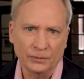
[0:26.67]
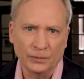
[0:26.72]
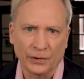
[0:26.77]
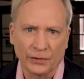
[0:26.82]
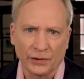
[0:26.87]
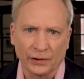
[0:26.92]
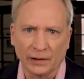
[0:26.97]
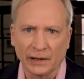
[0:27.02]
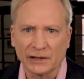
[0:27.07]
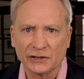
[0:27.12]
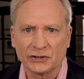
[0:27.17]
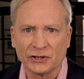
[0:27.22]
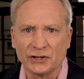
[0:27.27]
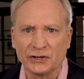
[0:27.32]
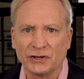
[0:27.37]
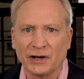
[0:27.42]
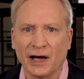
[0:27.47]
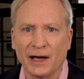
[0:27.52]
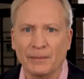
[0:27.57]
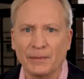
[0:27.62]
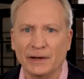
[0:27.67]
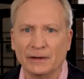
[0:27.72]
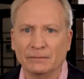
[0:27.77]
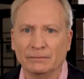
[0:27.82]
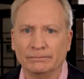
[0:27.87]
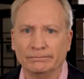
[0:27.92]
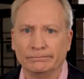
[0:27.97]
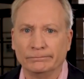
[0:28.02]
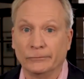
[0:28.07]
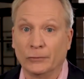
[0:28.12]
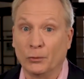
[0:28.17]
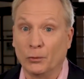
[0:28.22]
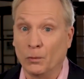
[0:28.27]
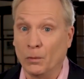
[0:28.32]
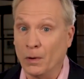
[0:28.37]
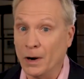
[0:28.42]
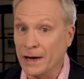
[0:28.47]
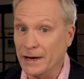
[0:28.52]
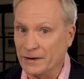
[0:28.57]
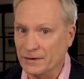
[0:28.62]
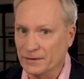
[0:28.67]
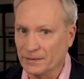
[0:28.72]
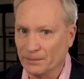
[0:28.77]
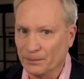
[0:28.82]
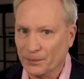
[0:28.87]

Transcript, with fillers: with election timing right.